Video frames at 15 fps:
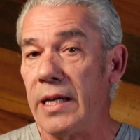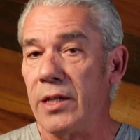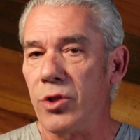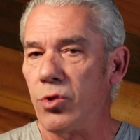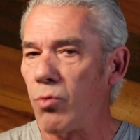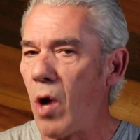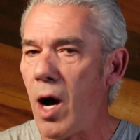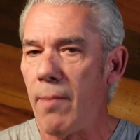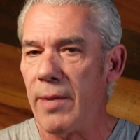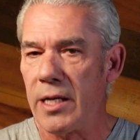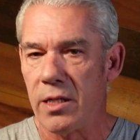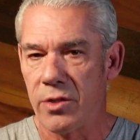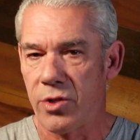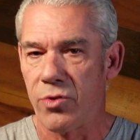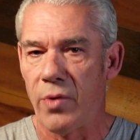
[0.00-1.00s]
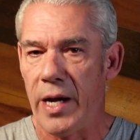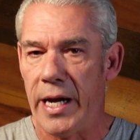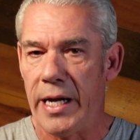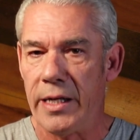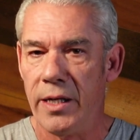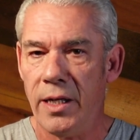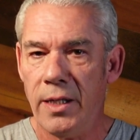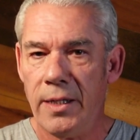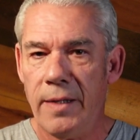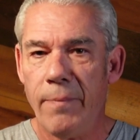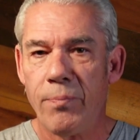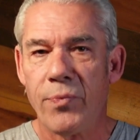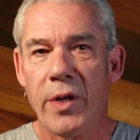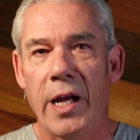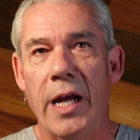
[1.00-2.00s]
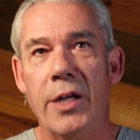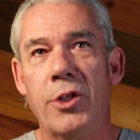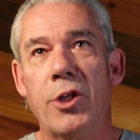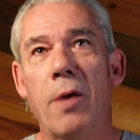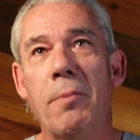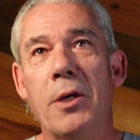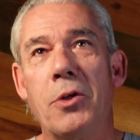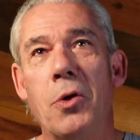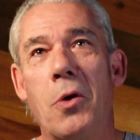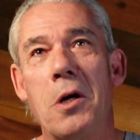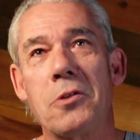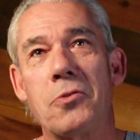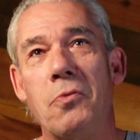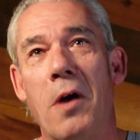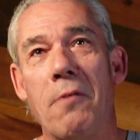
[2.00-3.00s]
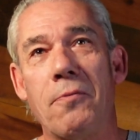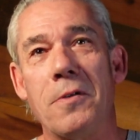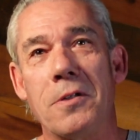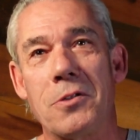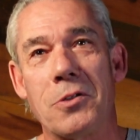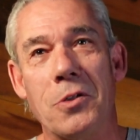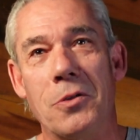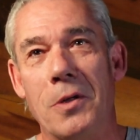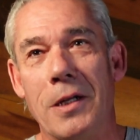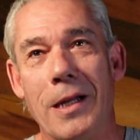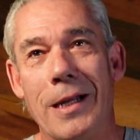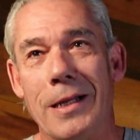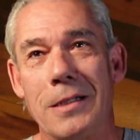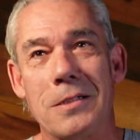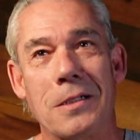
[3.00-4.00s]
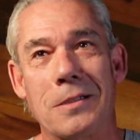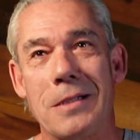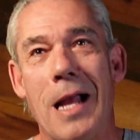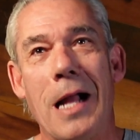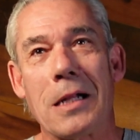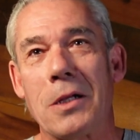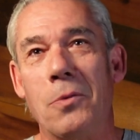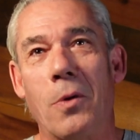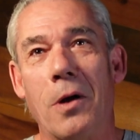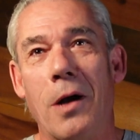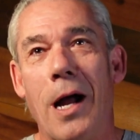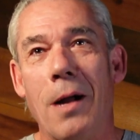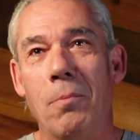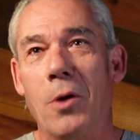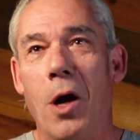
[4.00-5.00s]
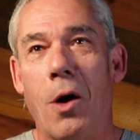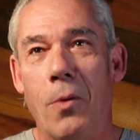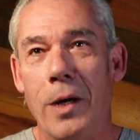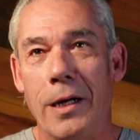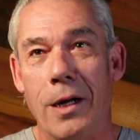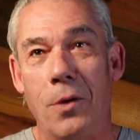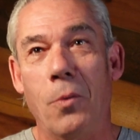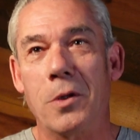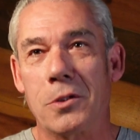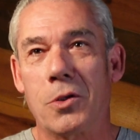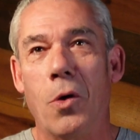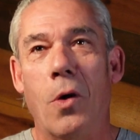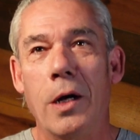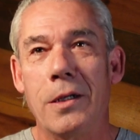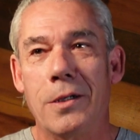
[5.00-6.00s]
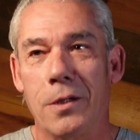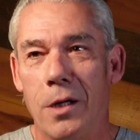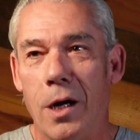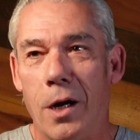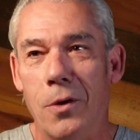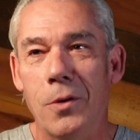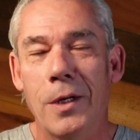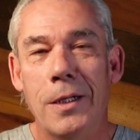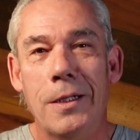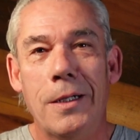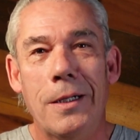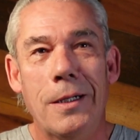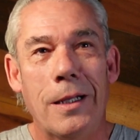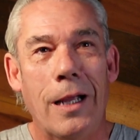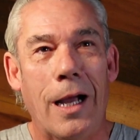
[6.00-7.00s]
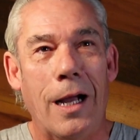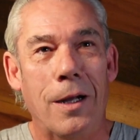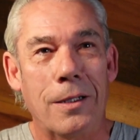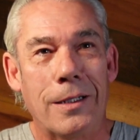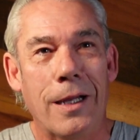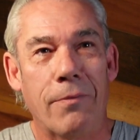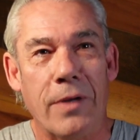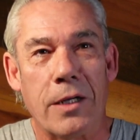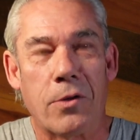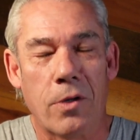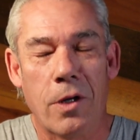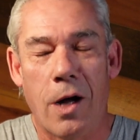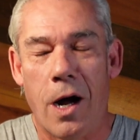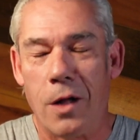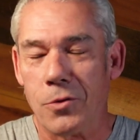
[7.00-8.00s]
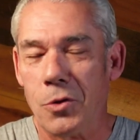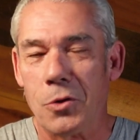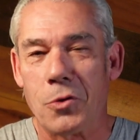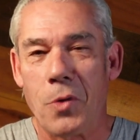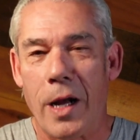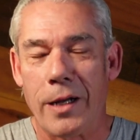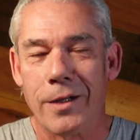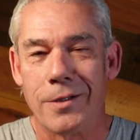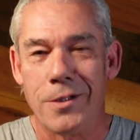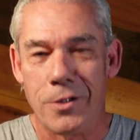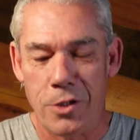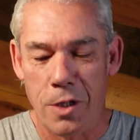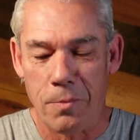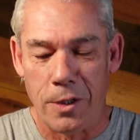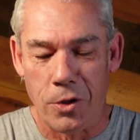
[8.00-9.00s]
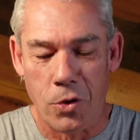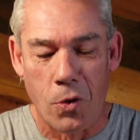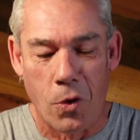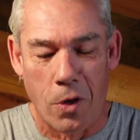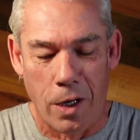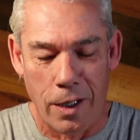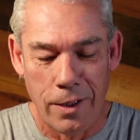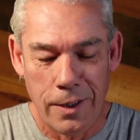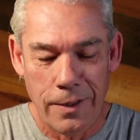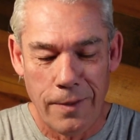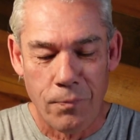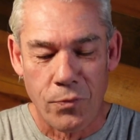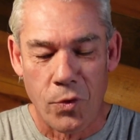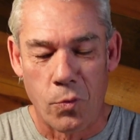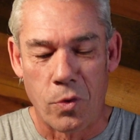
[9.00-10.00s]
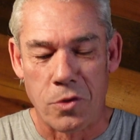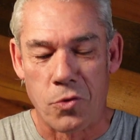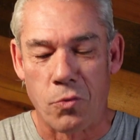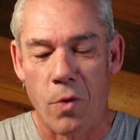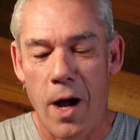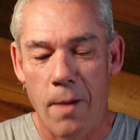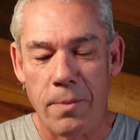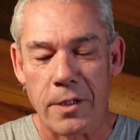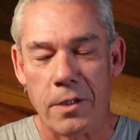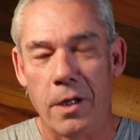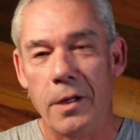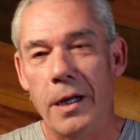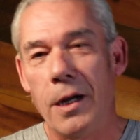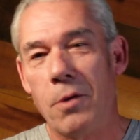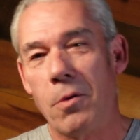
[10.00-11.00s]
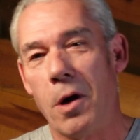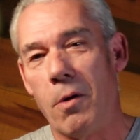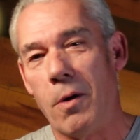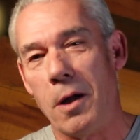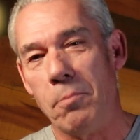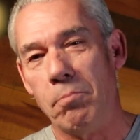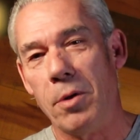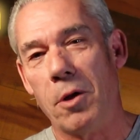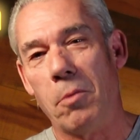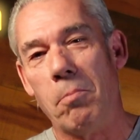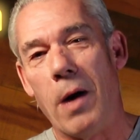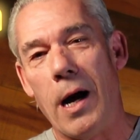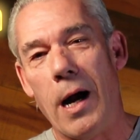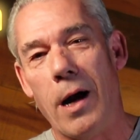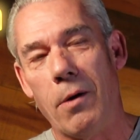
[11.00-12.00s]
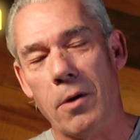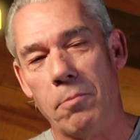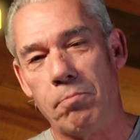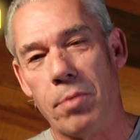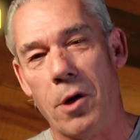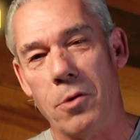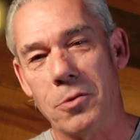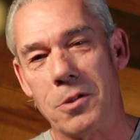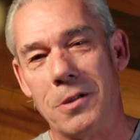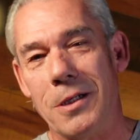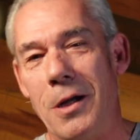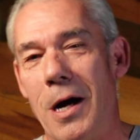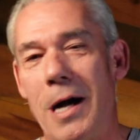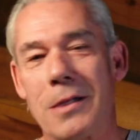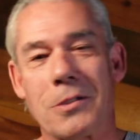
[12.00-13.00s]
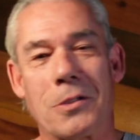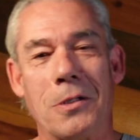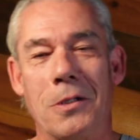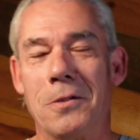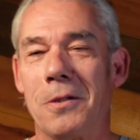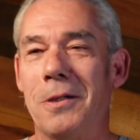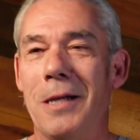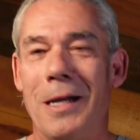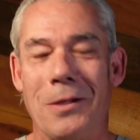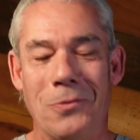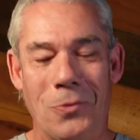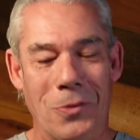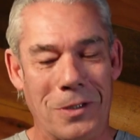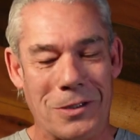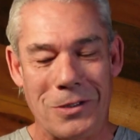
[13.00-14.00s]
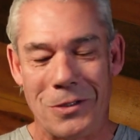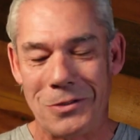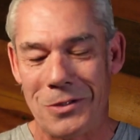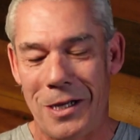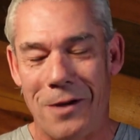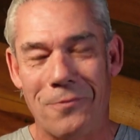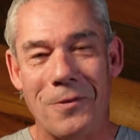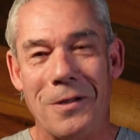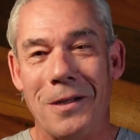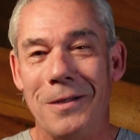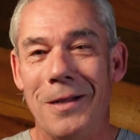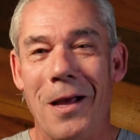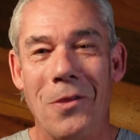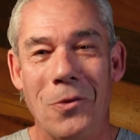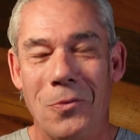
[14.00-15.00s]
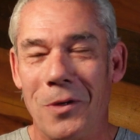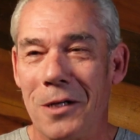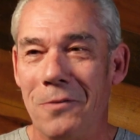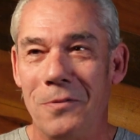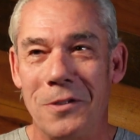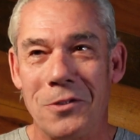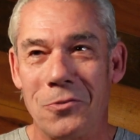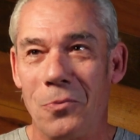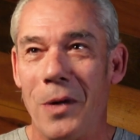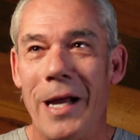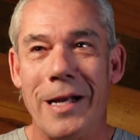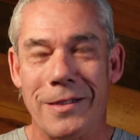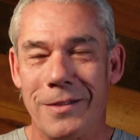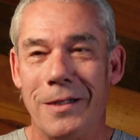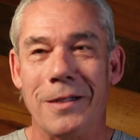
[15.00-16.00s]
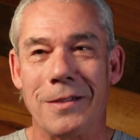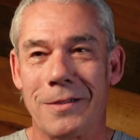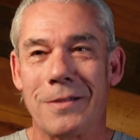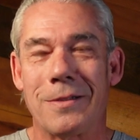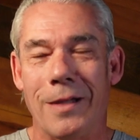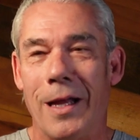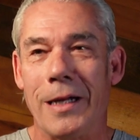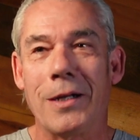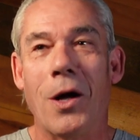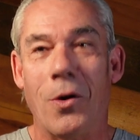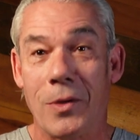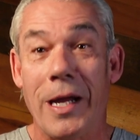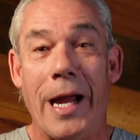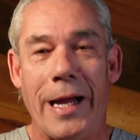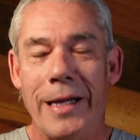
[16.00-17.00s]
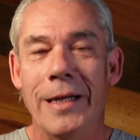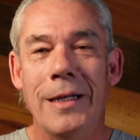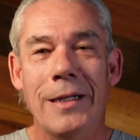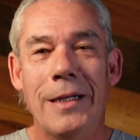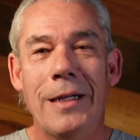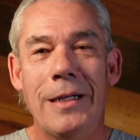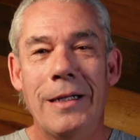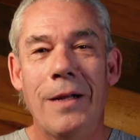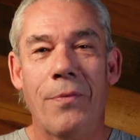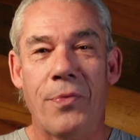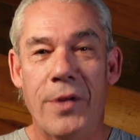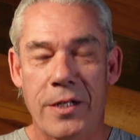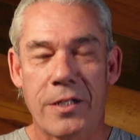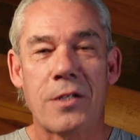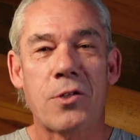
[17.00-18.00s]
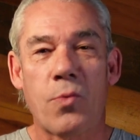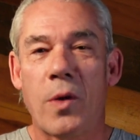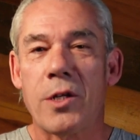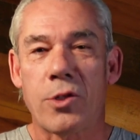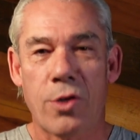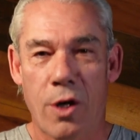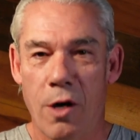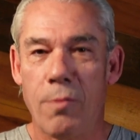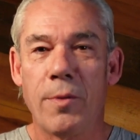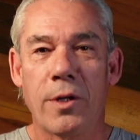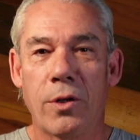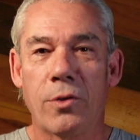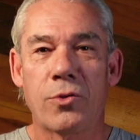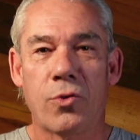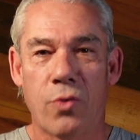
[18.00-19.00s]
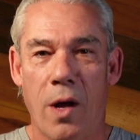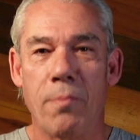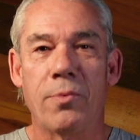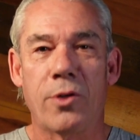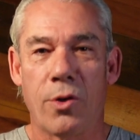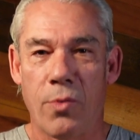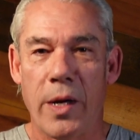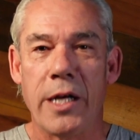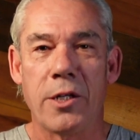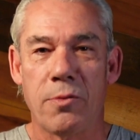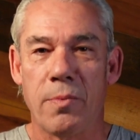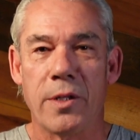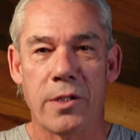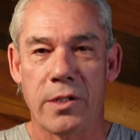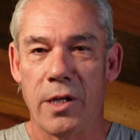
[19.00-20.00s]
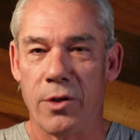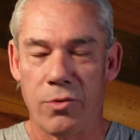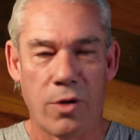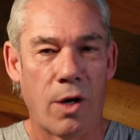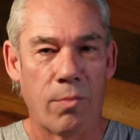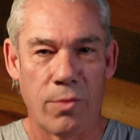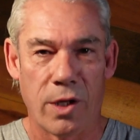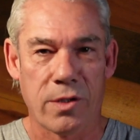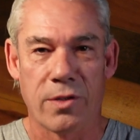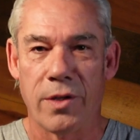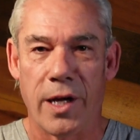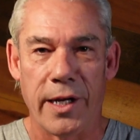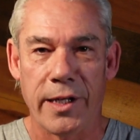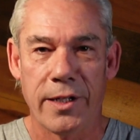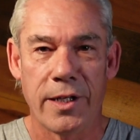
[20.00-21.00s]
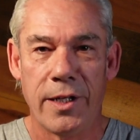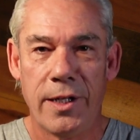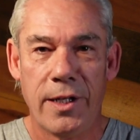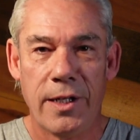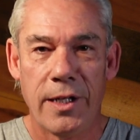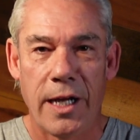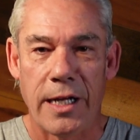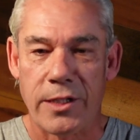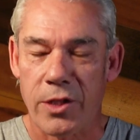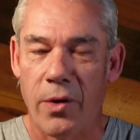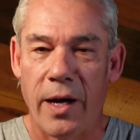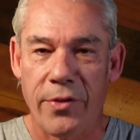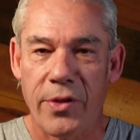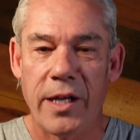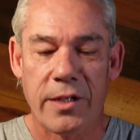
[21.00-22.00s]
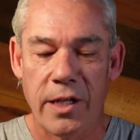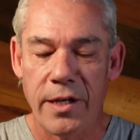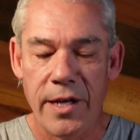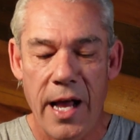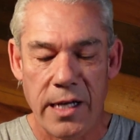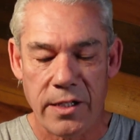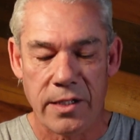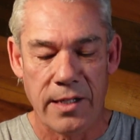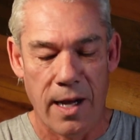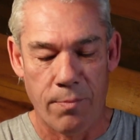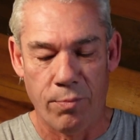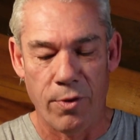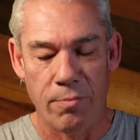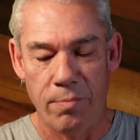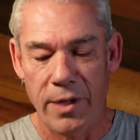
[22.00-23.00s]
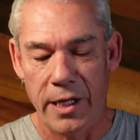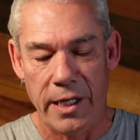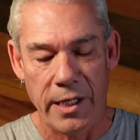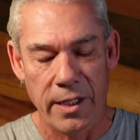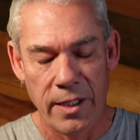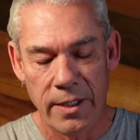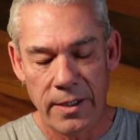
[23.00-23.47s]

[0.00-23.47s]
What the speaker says: Andromeda strain. And Jimmy Dore's reference to it, and it's exactly where I'm going and was going to go, giving all due credit to Jimmy Dore, was Robert De Niro on Bill Maher and post the Oscar thing, where he goes off on another one of his rants. And it's like, okay, this is what terminal Trump derangement syndrome looks like. And so I think the next step would be